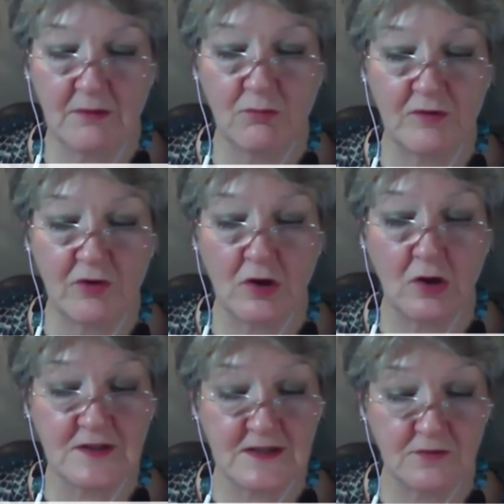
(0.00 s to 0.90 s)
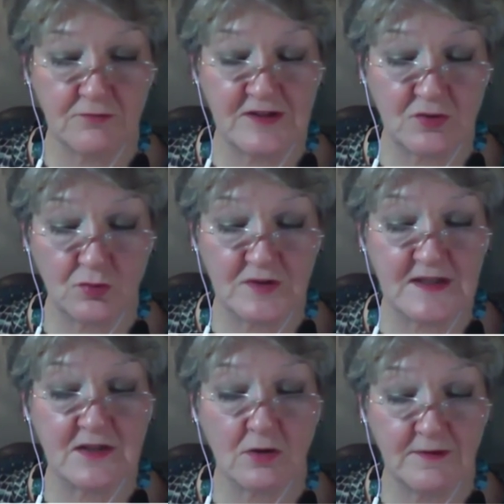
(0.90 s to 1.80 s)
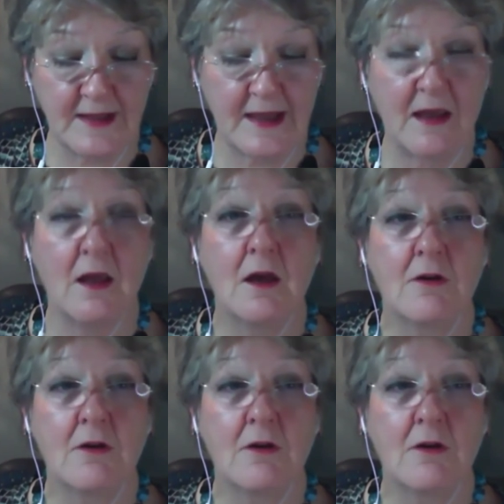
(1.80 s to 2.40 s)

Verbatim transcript: We've got lots of resources on there